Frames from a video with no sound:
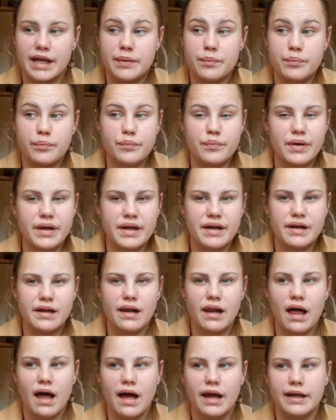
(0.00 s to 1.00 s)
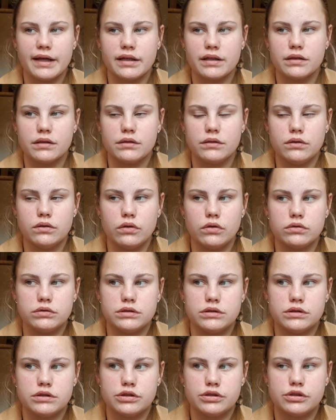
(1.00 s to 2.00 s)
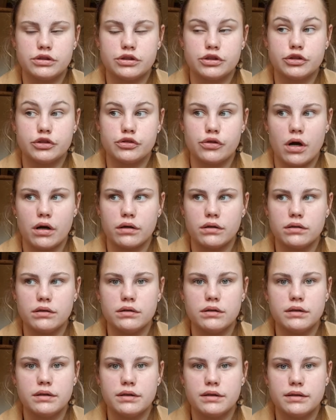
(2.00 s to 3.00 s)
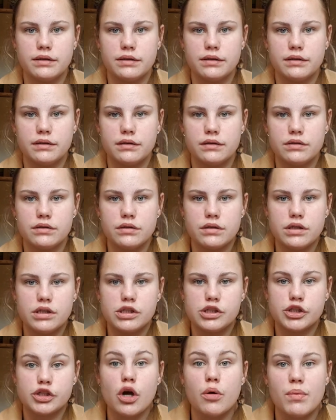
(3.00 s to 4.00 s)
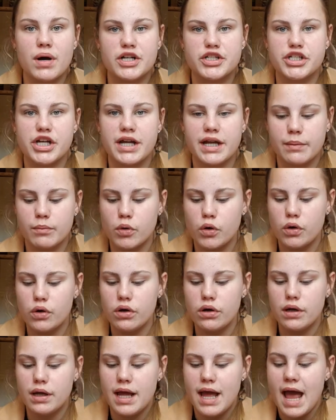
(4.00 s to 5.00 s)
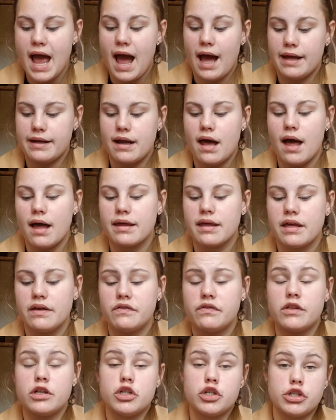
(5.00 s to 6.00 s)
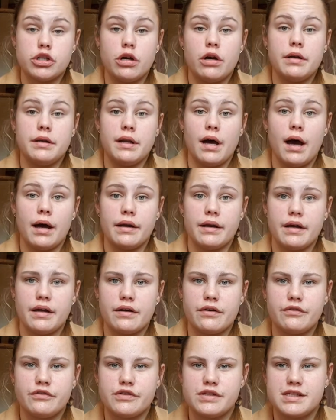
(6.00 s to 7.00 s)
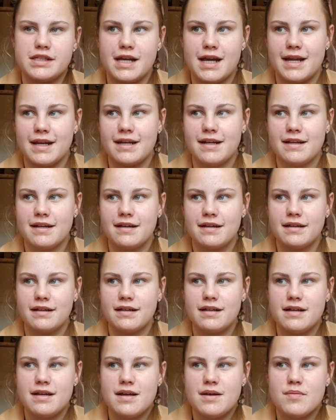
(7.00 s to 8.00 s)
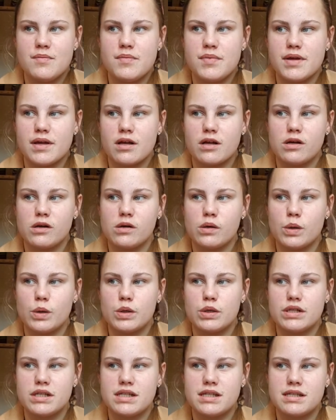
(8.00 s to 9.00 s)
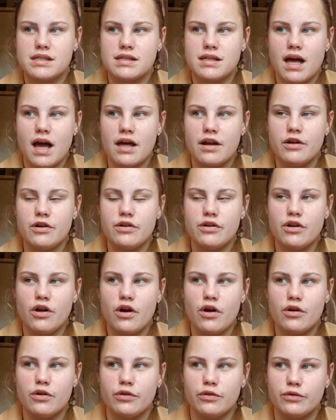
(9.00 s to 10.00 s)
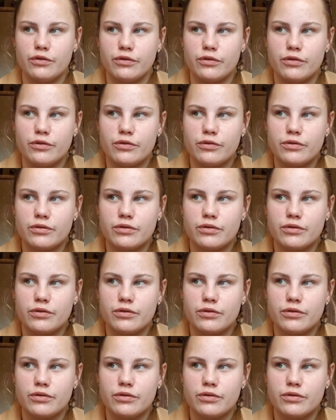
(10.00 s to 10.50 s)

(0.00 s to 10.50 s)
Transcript: get better, like not struggle so much anymore. And I give the show a 9 out of 10 because I don't know.